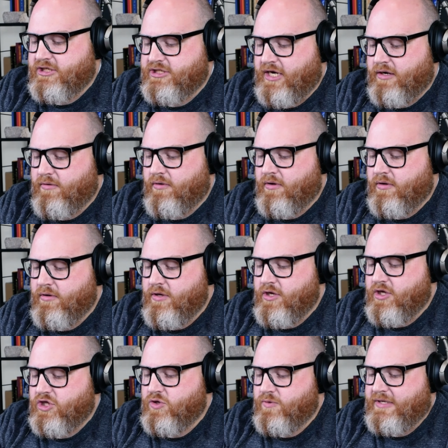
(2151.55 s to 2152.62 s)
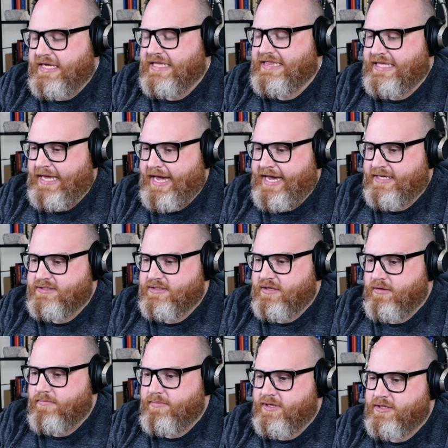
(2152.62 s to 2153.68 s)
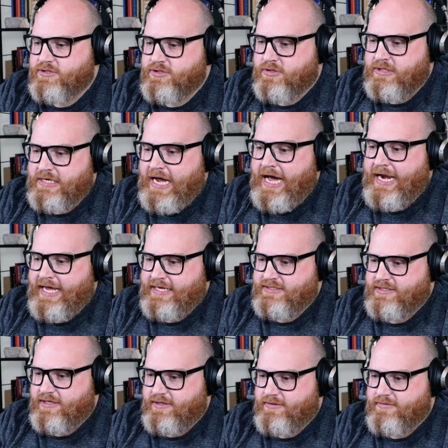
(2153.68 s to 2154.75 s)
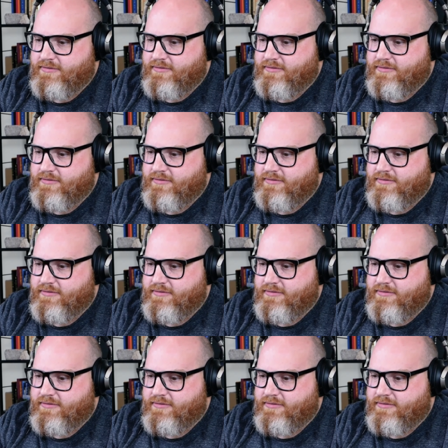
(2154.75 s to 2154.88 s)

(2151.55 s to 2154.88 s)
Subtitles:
But in general, you get the ask because you're not asking.